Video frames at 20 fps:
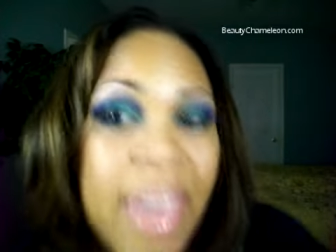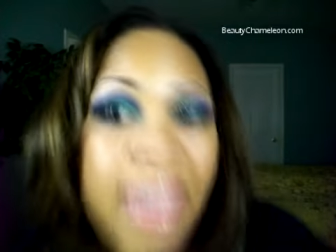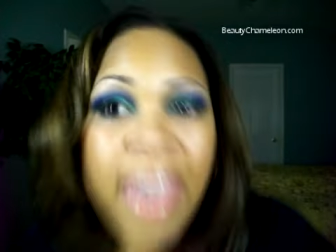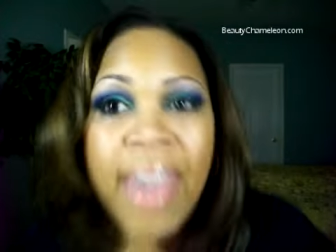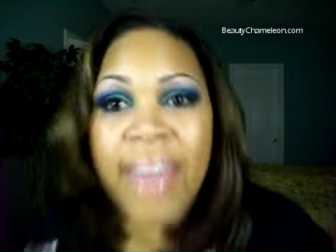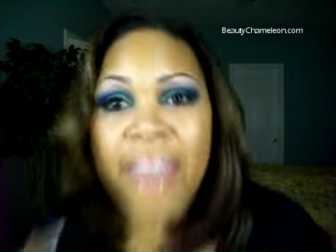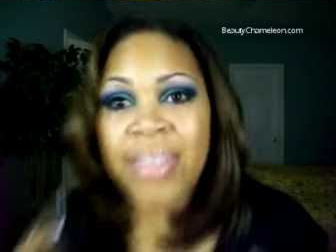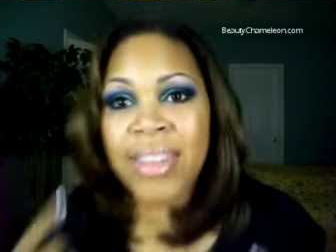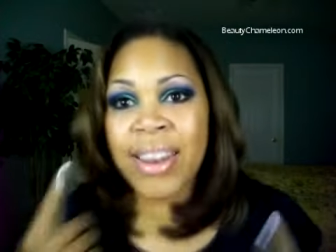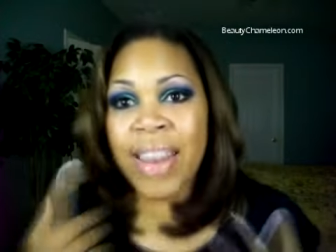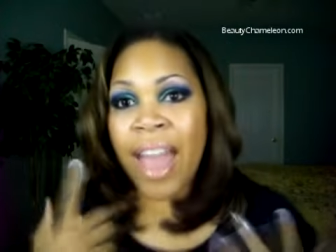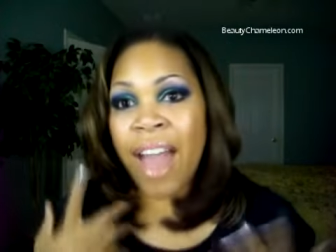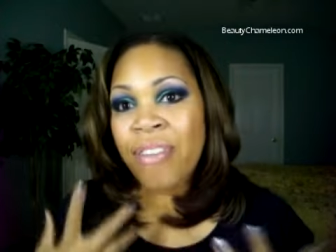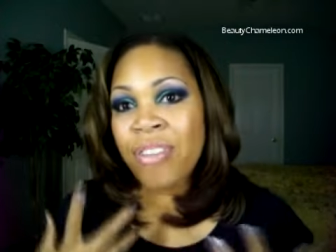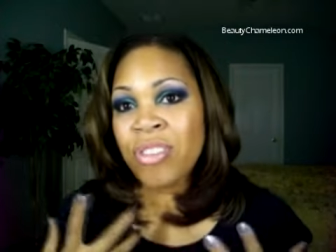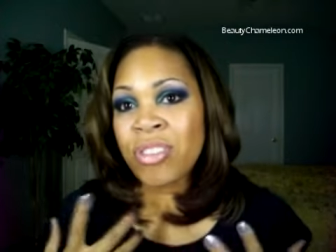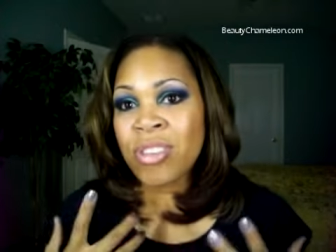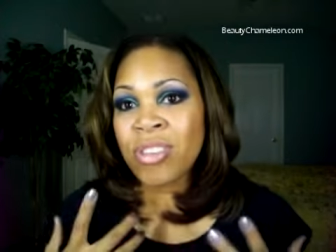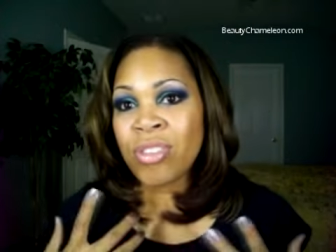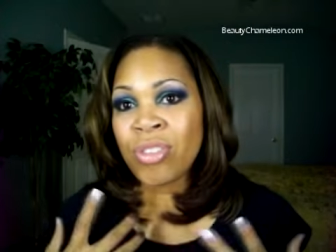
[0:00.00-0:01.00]
And then
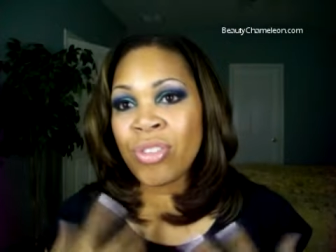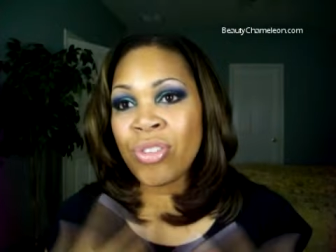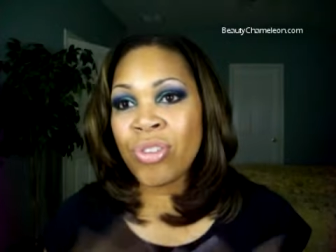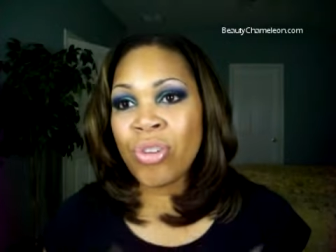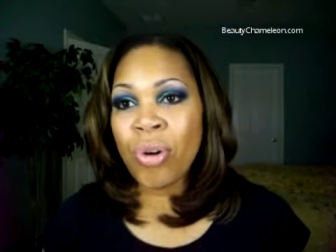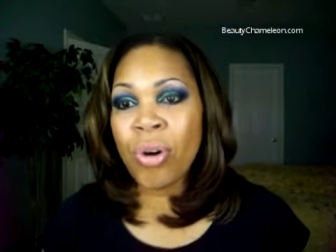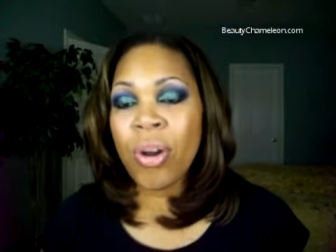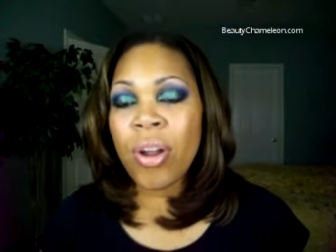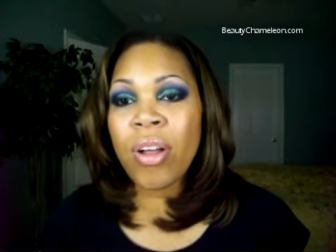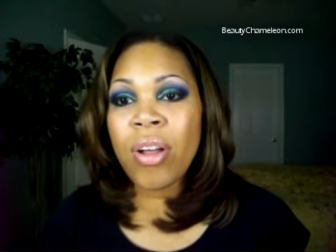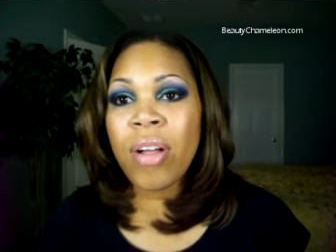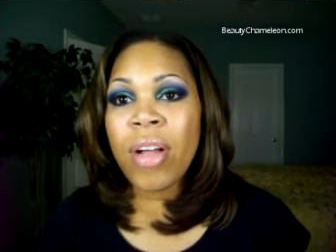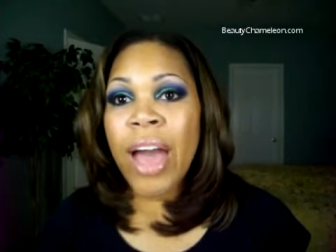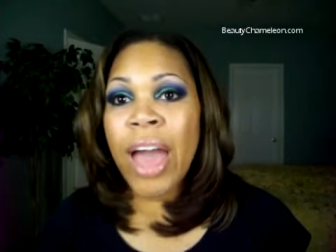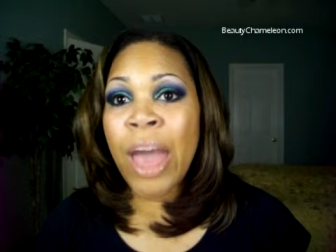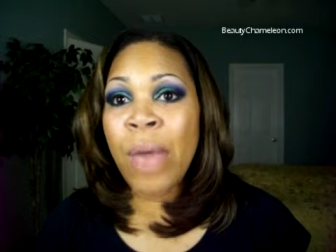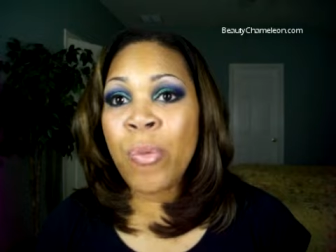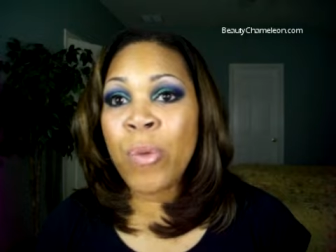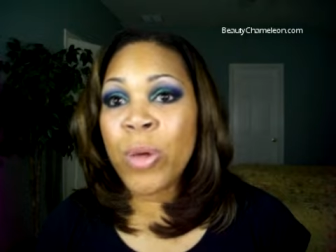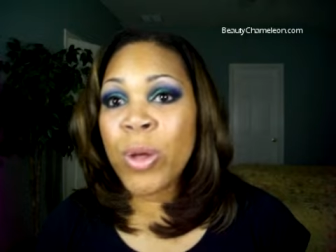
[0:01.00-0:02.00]
after this tutorial,
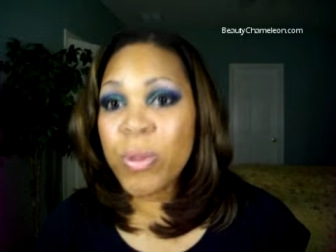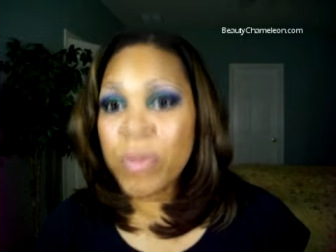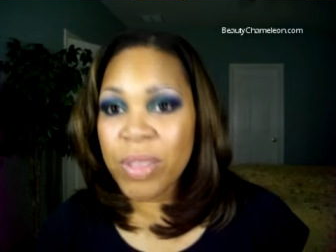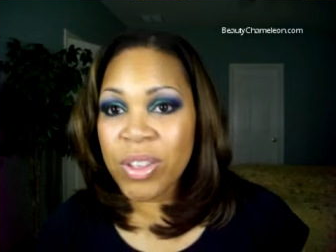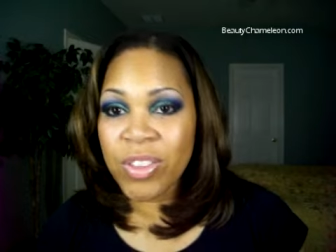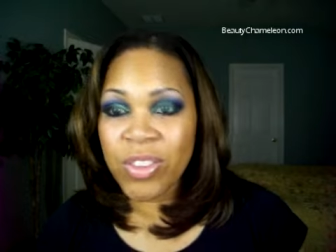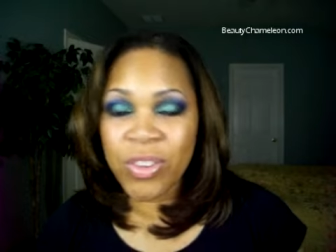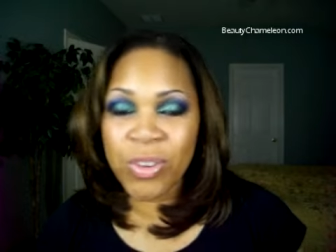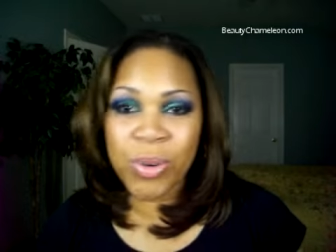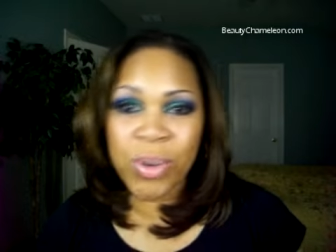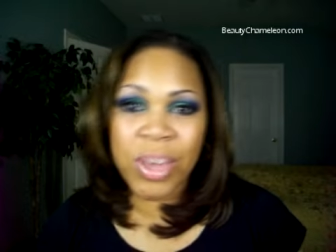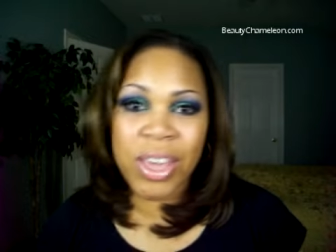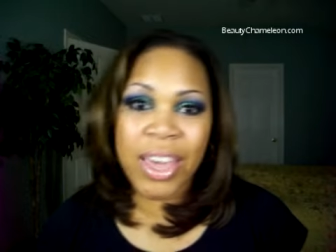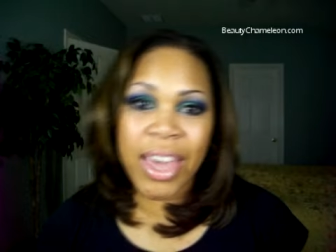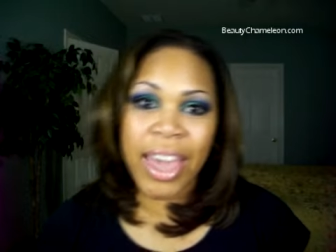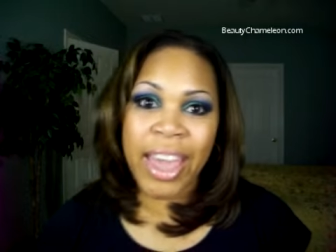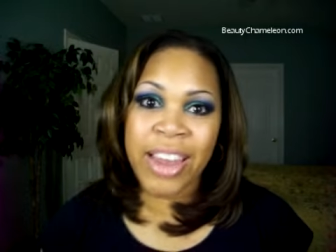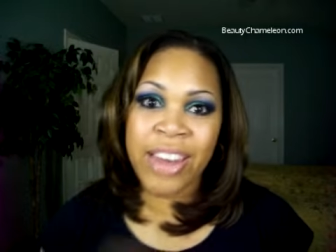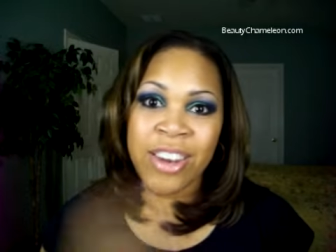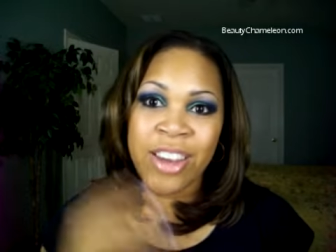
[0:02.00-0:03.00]
I will be
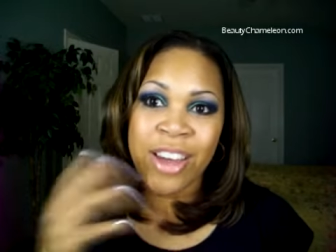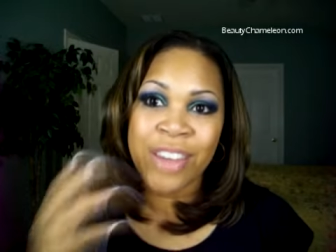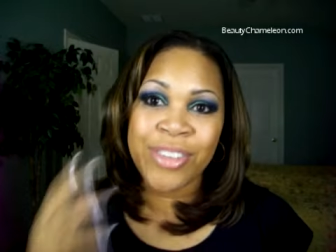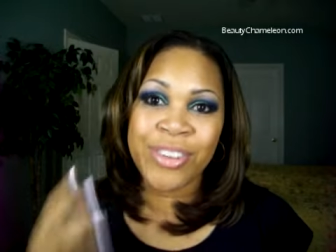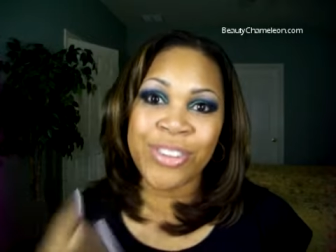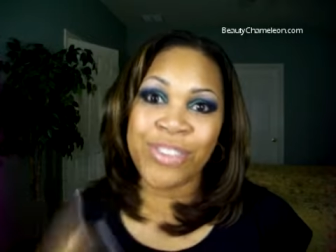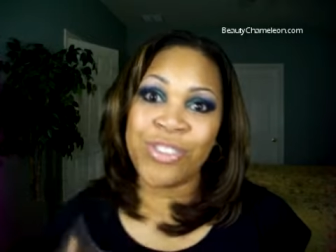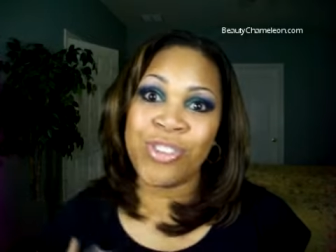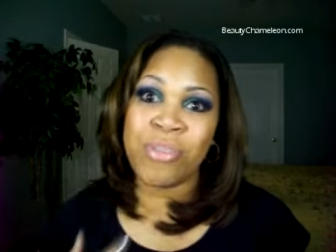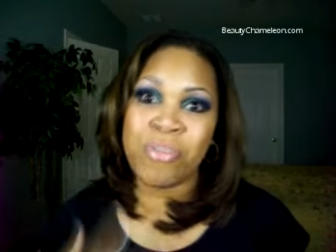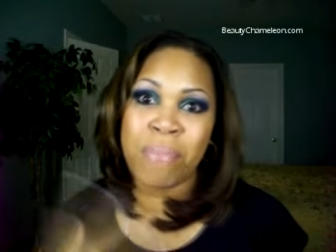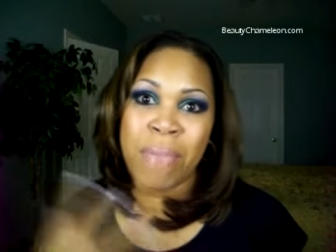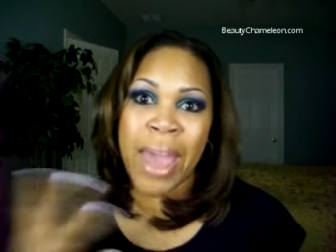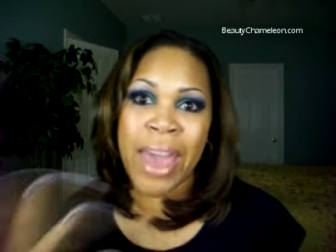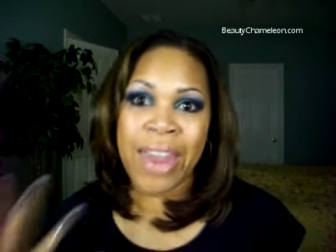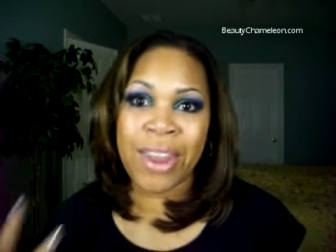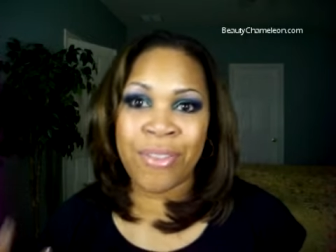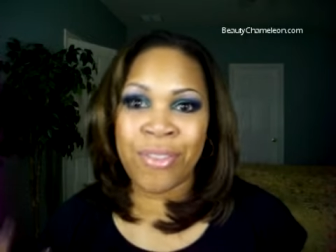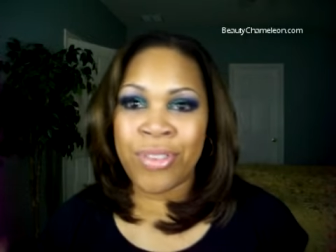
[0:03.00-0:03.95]
doing another dramatic,